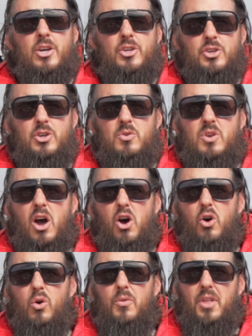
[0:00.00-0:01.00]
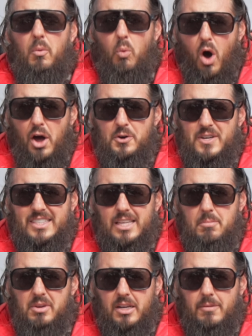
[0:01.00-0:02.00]
you know that water is
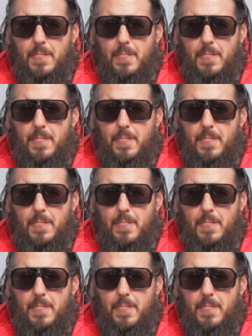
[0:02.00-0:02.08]
limited.